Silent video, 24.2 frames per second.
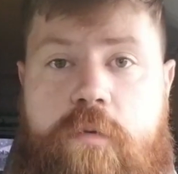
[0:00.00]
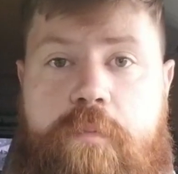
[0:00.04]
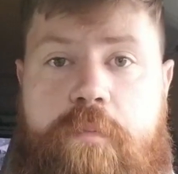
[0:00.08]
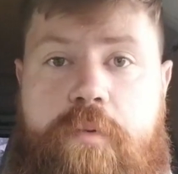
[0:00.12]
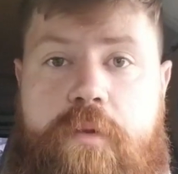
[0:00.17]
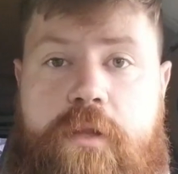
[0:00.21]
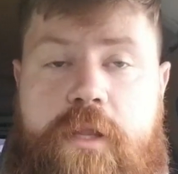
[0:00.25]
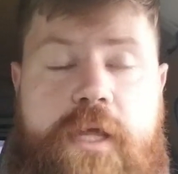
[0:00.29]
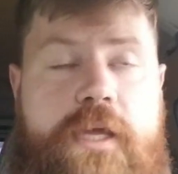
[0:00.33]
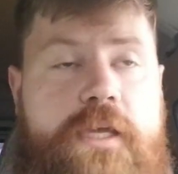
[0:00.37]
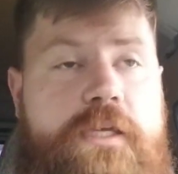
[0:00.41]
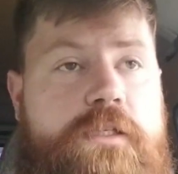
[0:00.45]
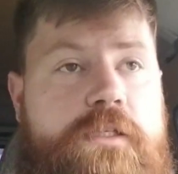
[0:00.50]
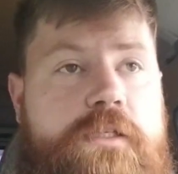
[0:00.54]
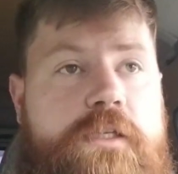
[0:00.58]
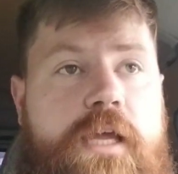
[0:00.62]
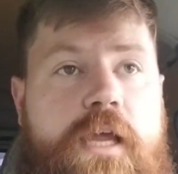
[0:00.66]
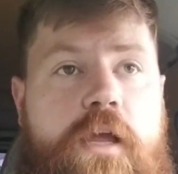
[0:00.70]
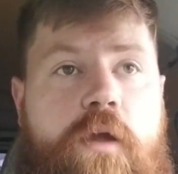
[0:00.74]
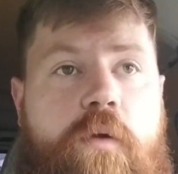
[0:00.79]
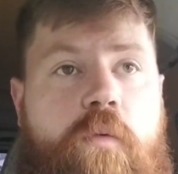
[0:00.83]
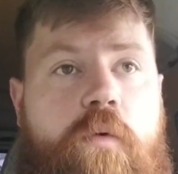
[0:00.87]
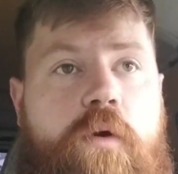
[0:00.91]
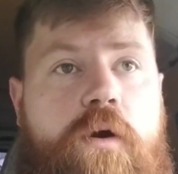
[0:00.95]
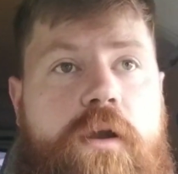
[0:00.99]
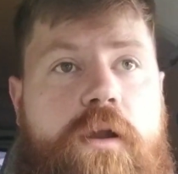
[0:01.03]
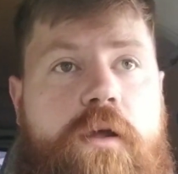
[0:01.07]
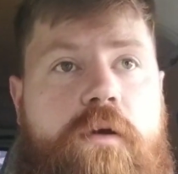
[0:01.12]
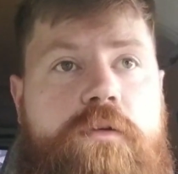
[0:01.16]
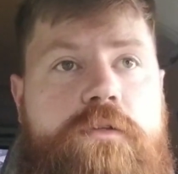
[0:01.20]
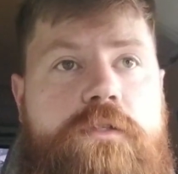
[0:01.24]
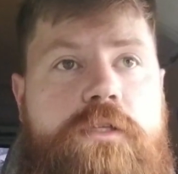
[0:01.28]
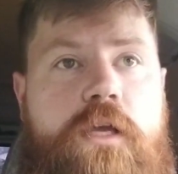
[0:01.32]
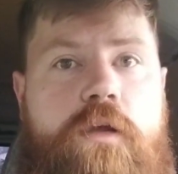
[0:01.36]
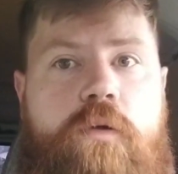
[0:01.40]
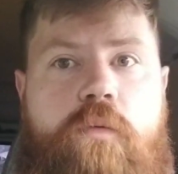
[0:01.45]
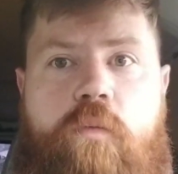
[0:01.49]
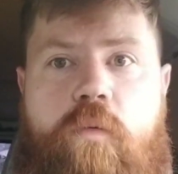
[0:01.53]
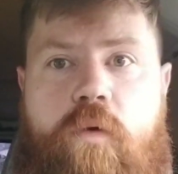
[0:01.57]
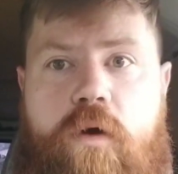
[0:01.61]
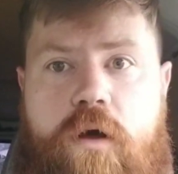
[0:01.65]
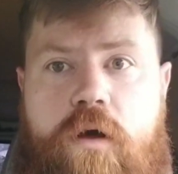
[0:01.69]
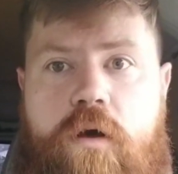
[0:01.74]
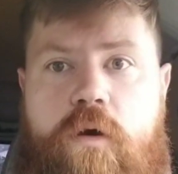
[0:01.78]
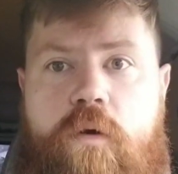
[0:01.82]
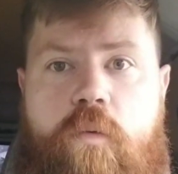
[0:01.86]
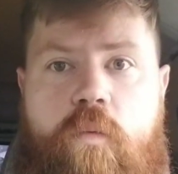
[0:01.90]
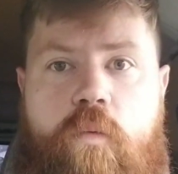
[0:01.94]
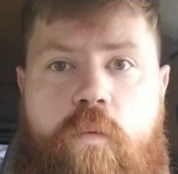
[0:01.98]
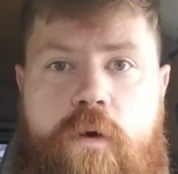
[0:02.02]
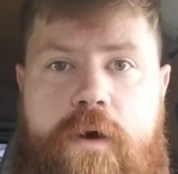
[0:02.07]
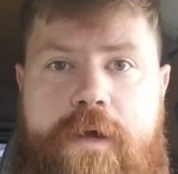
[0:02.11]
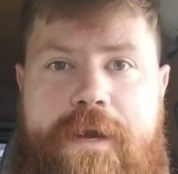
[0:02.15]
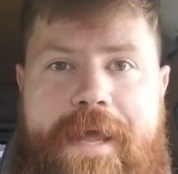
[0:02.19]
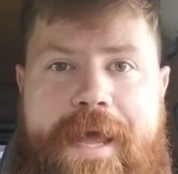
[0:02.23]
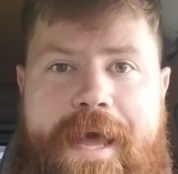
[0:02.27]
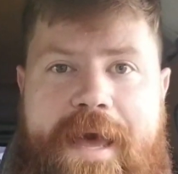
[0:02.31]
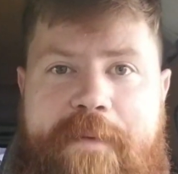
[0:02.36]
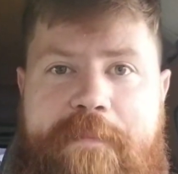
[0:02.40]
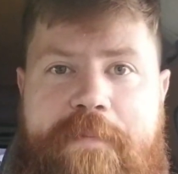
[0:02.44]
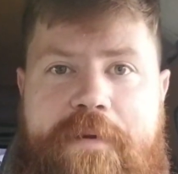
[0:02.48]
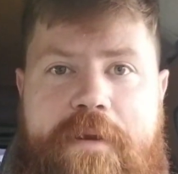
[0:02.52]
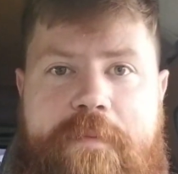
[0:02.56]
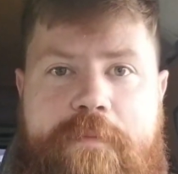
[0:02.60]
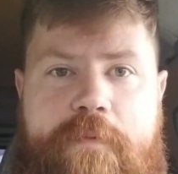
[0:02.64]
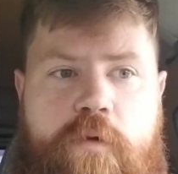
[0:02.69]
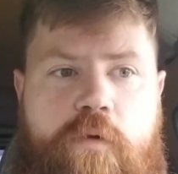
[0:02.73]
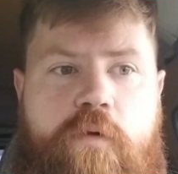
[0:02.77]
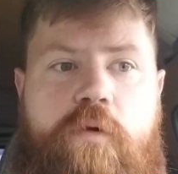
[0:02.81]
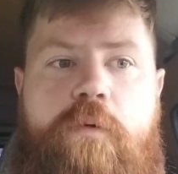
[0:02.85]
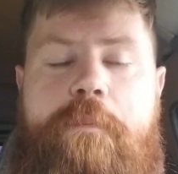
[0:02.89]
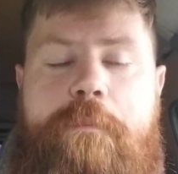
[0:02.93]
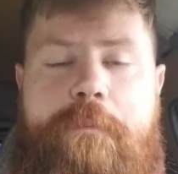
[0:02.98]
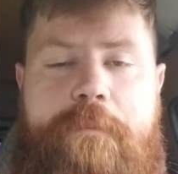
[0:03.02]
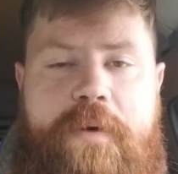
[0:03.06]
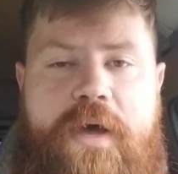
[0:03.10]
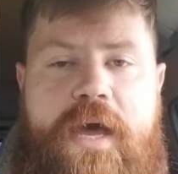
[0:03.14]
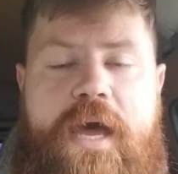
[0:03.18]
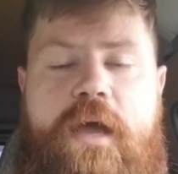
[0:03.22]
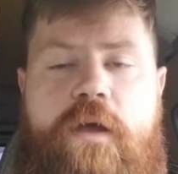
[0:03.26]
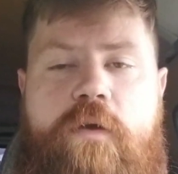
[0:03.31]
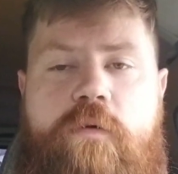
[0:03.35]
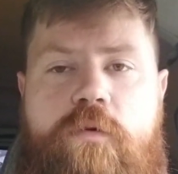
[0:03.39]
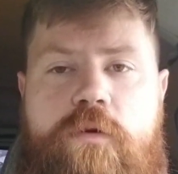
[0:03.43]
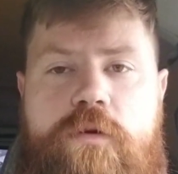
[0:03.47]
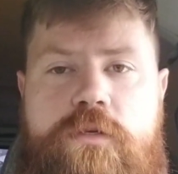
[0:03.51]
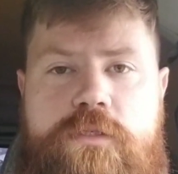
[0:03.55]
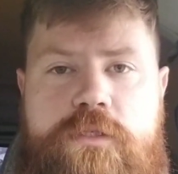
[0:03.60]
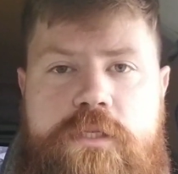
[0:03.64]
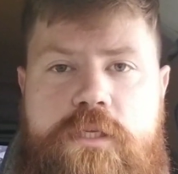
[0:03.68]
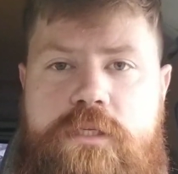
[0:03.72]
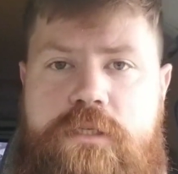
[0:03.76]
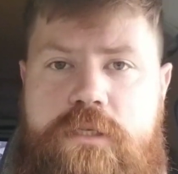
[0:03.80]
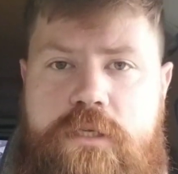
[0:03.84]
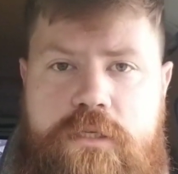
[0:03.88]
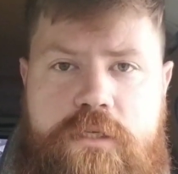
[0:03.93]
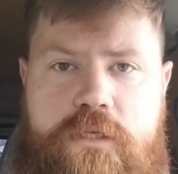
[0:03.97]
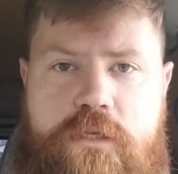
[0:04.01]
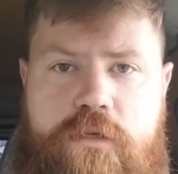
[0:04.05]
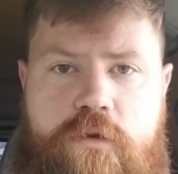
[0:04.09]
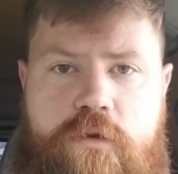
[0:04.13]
place day one i was like whoa what happened i'm going backwards this isn't